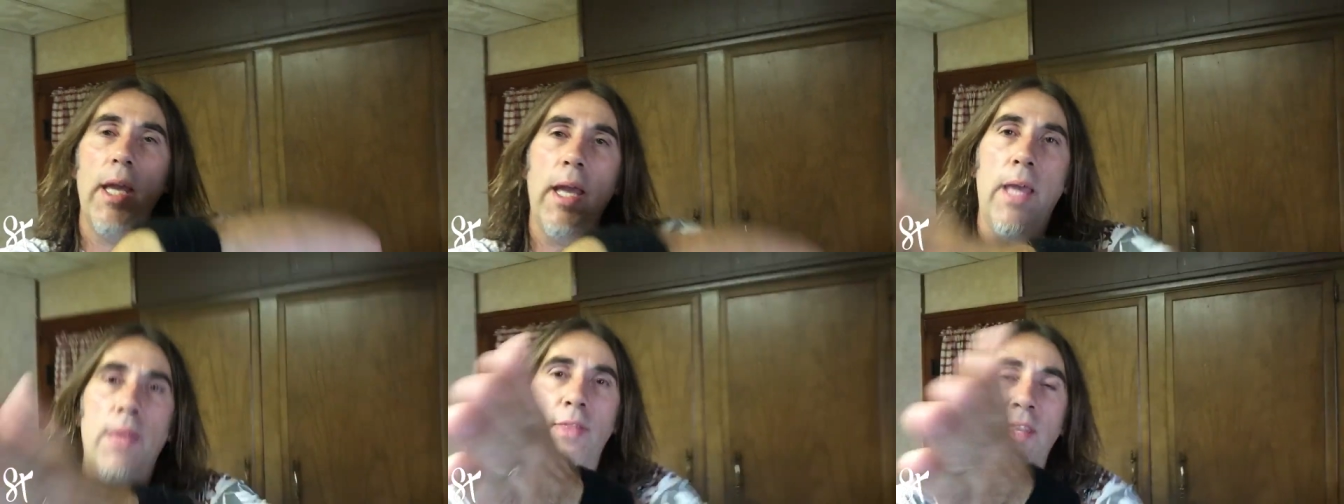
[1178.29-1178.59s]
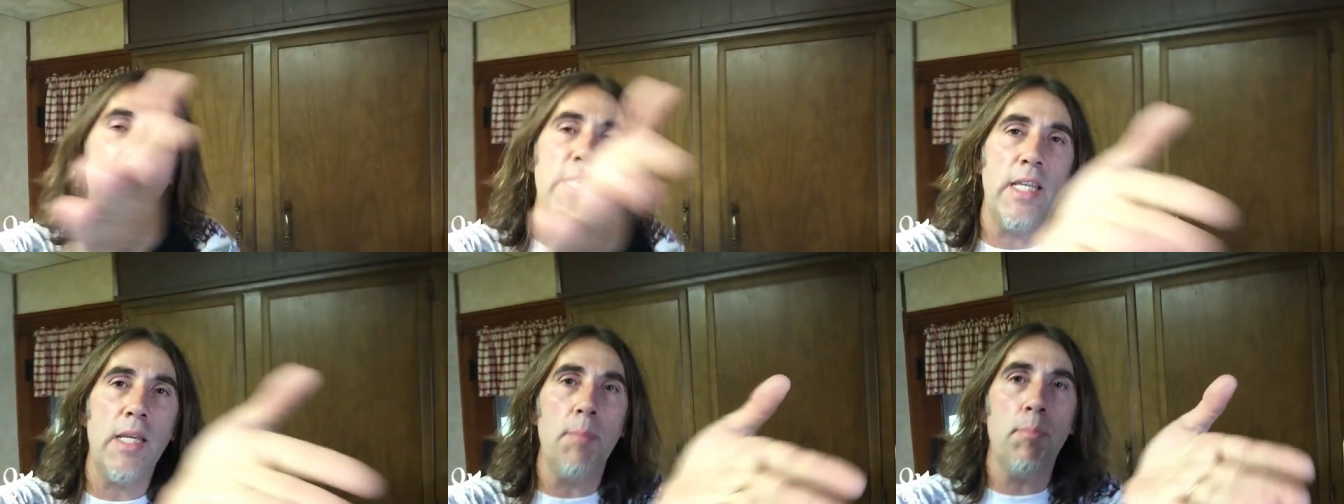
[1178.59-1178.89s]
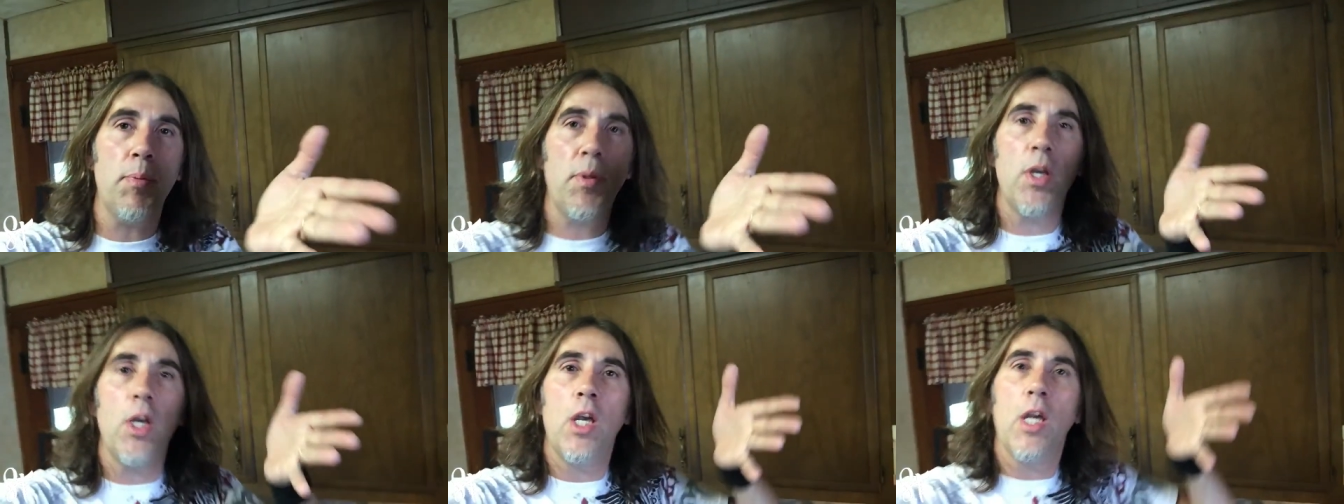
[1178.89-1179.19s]
and the
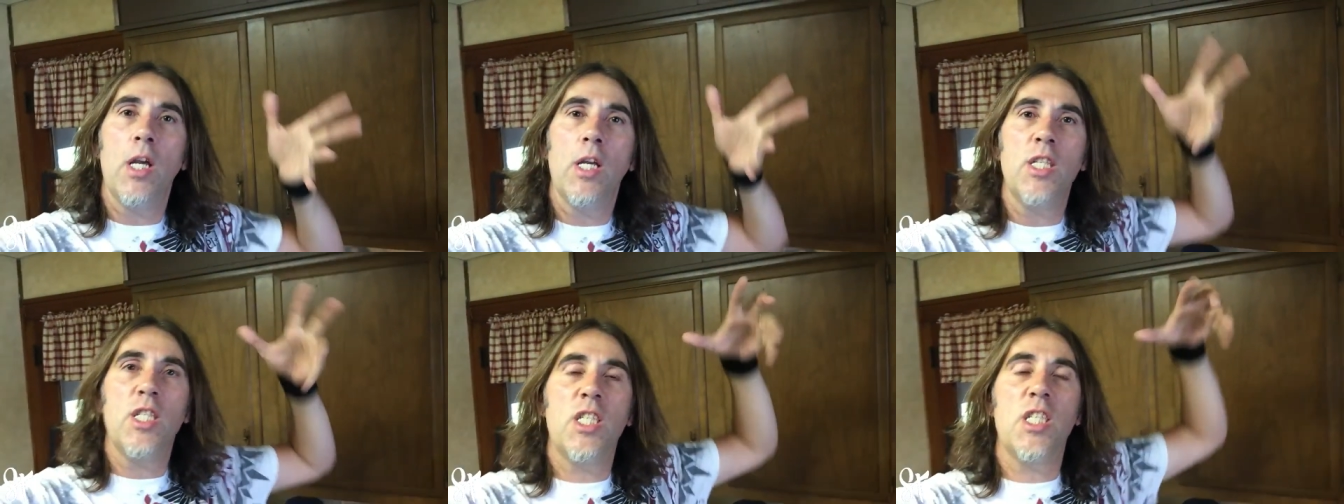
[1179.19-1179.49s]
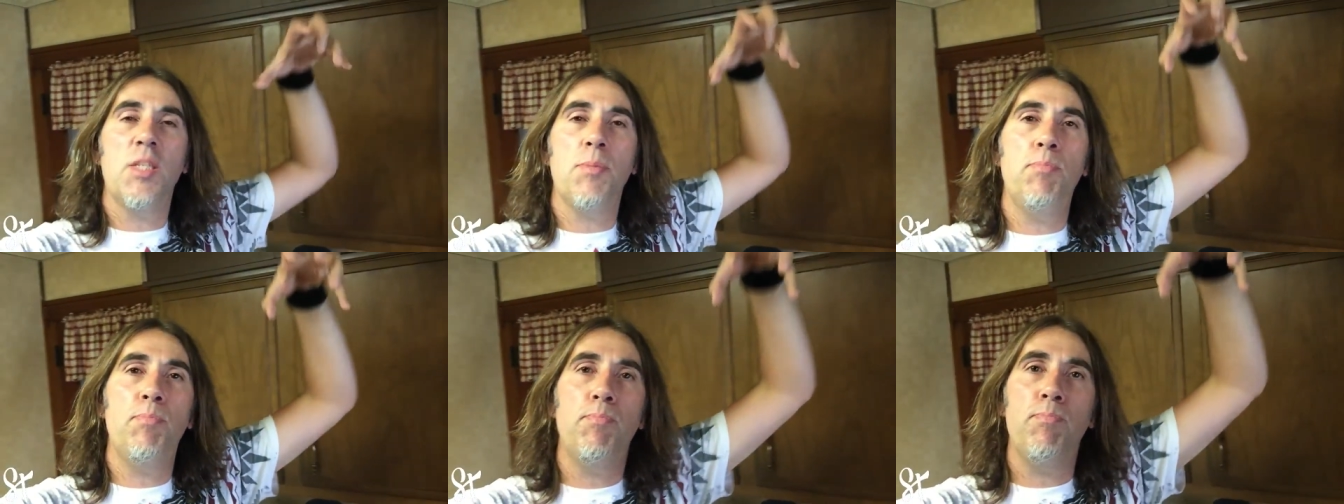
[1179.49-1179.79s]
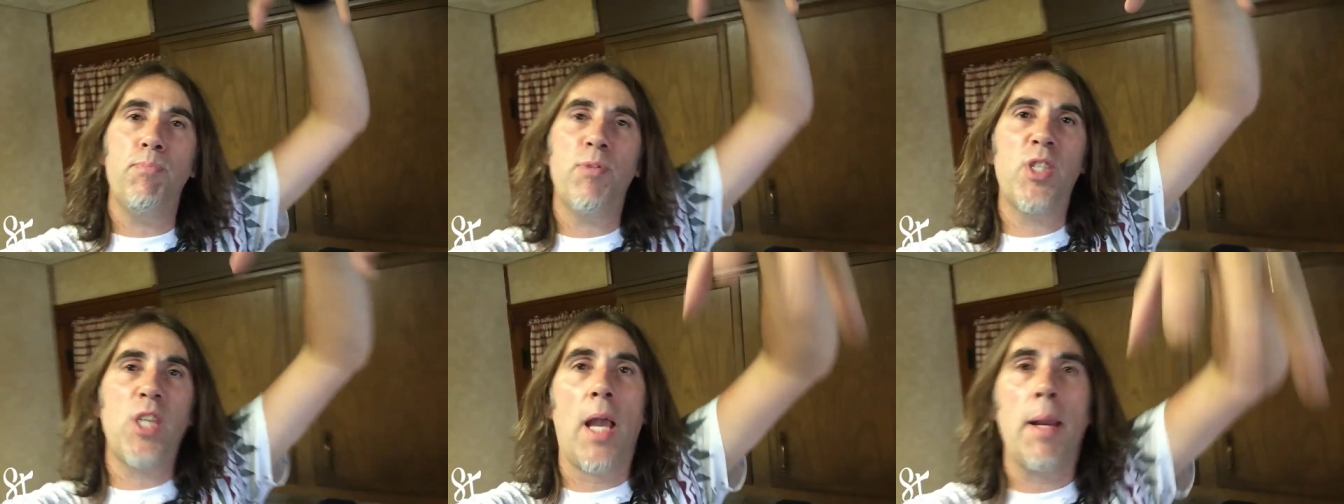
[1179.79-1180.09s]
deep
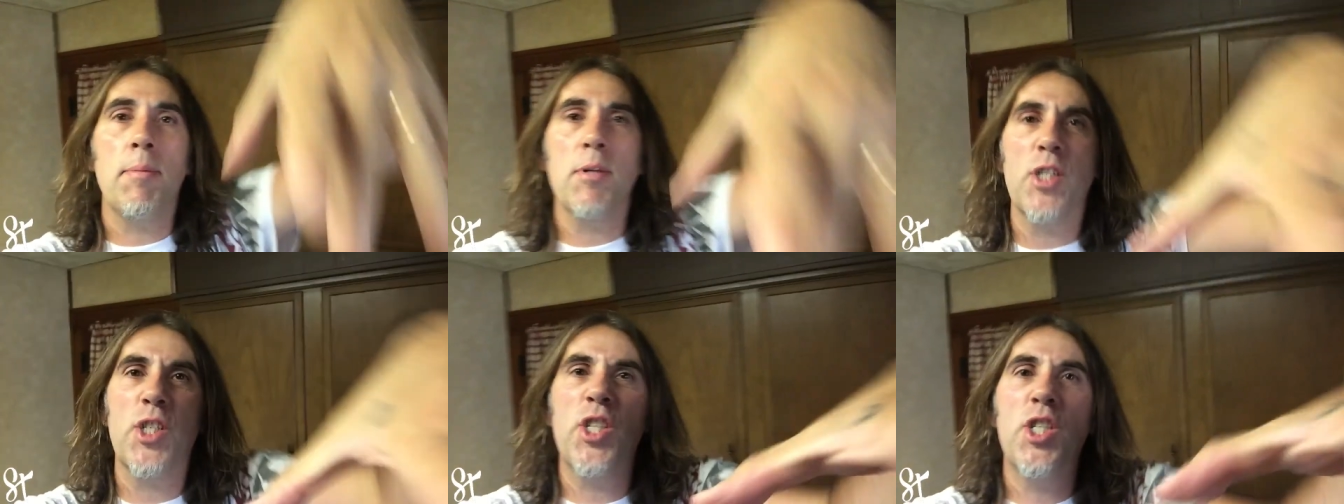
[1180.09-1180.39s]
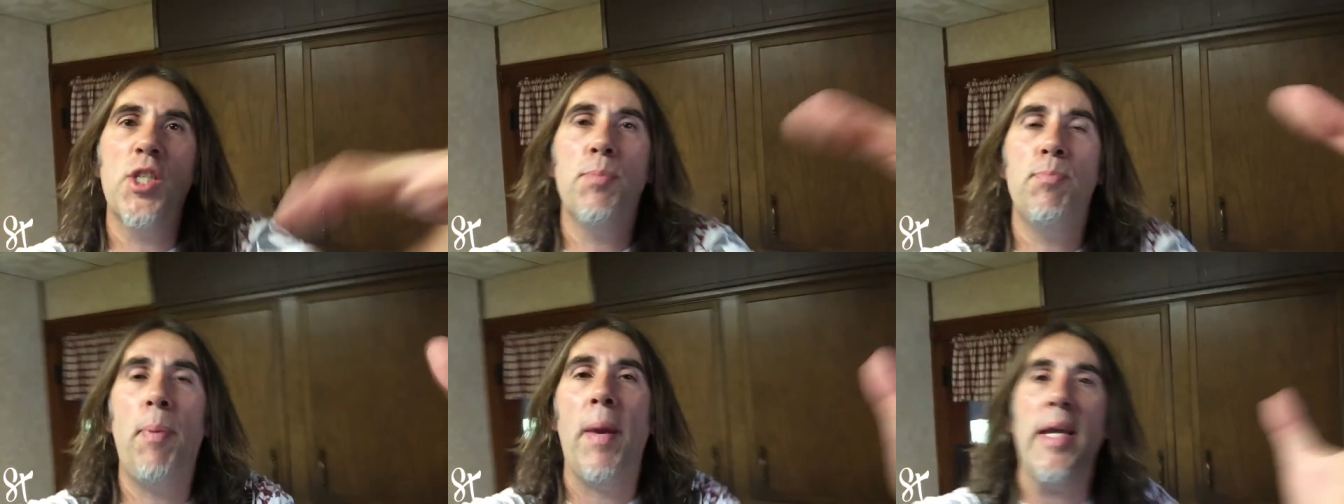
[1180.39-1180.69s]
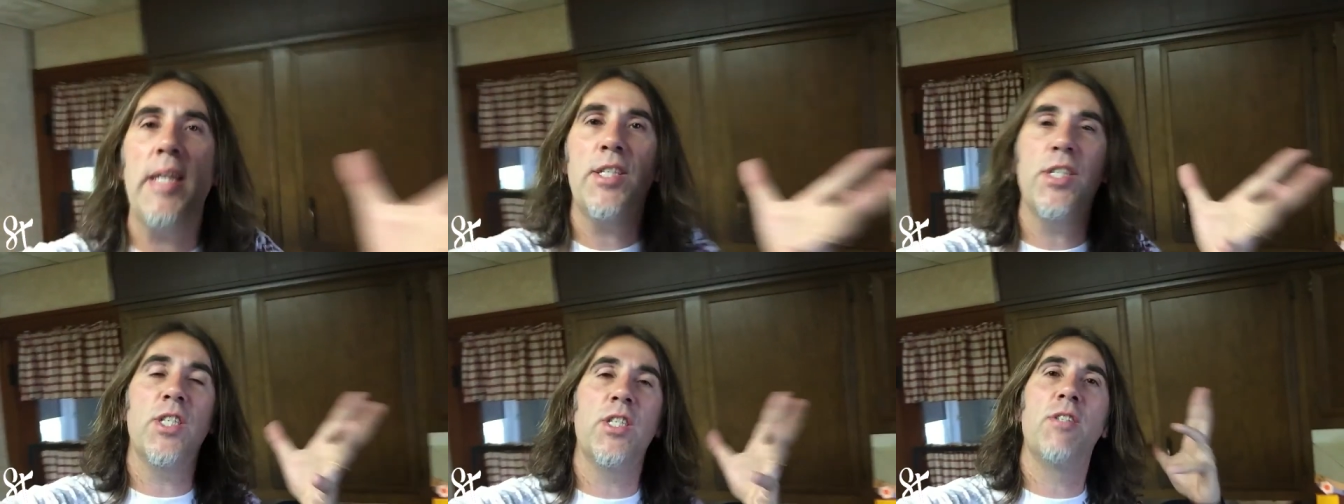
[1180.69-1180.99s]

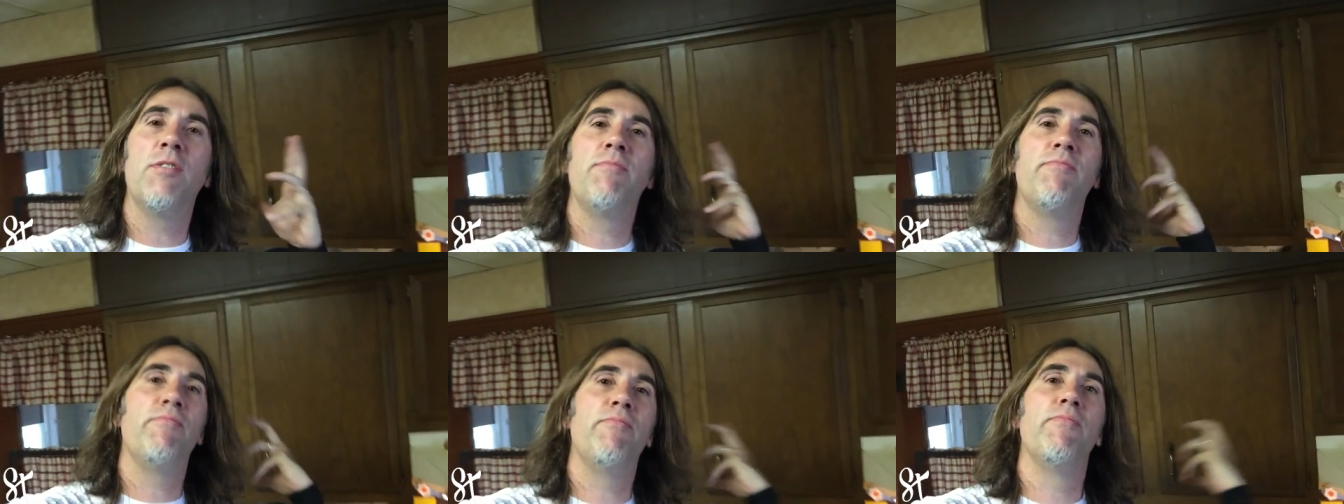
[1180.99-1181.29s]
cyberspace